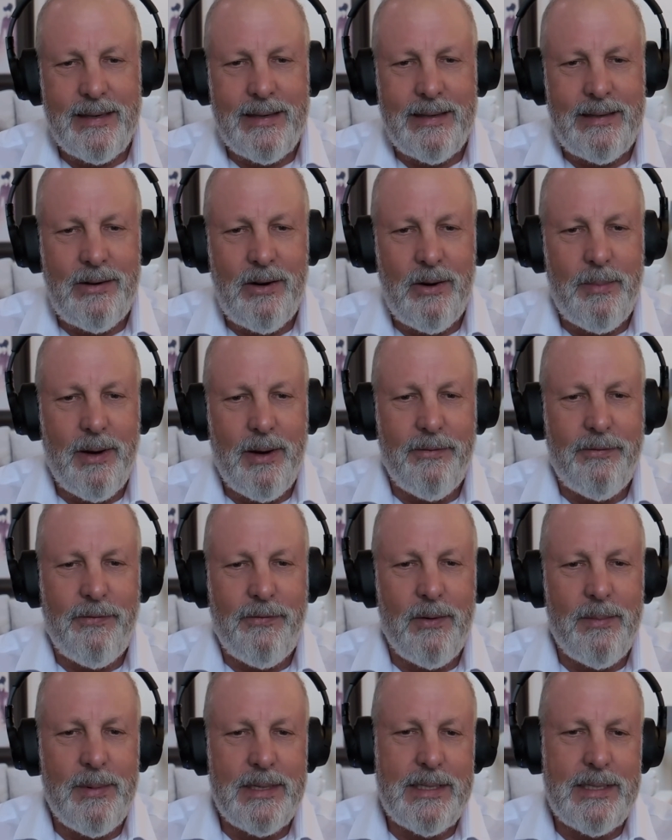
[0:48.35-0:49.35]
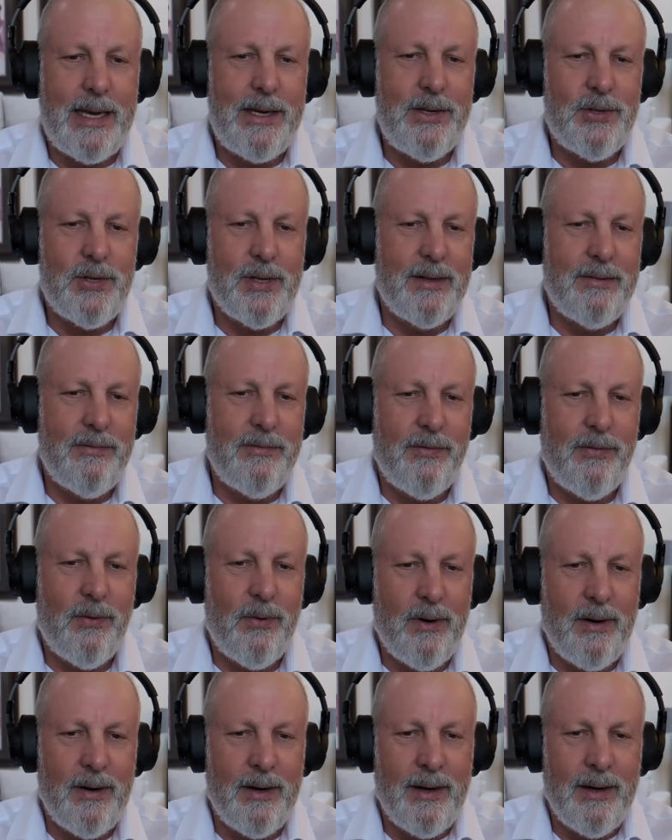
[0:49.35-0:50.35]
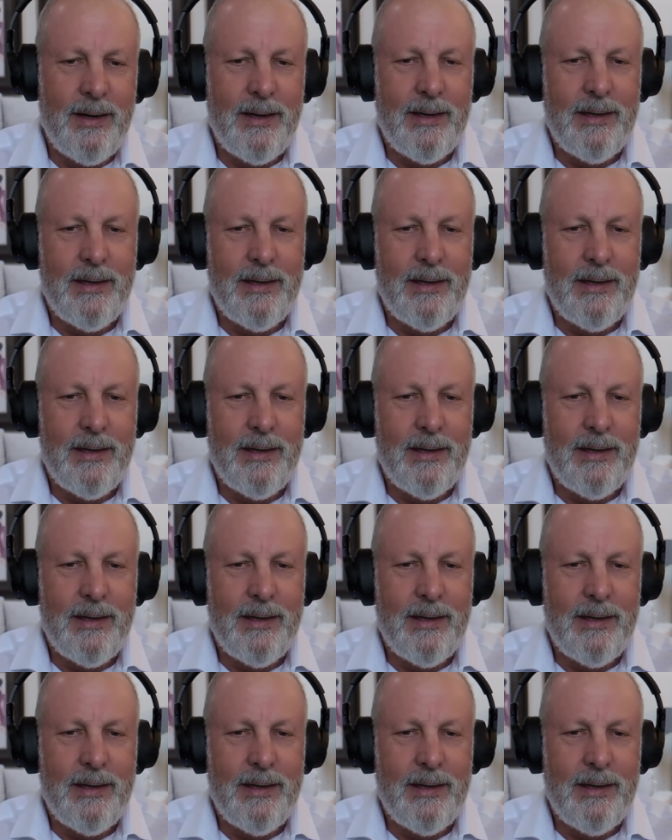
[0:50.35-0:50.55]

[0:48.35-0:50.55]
I know about fermentation for